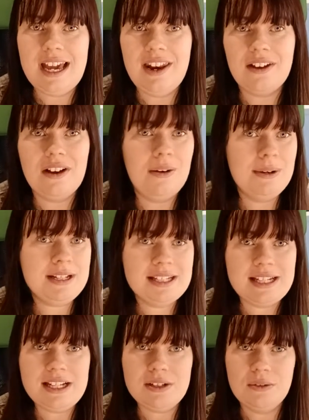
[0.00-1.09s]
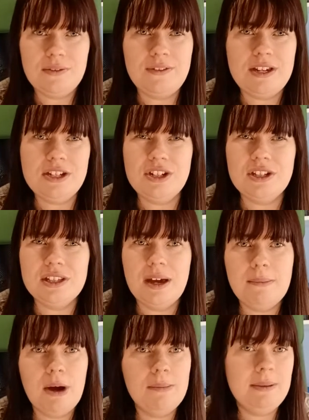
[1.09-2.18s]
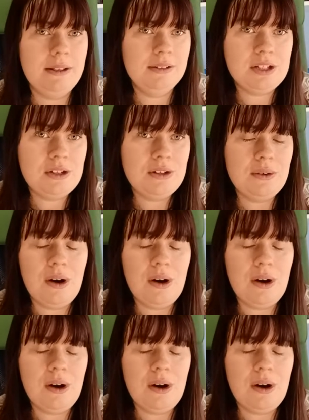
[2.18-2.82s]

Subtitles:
and I can't wait to see sort of the features that I'm hoping they'll do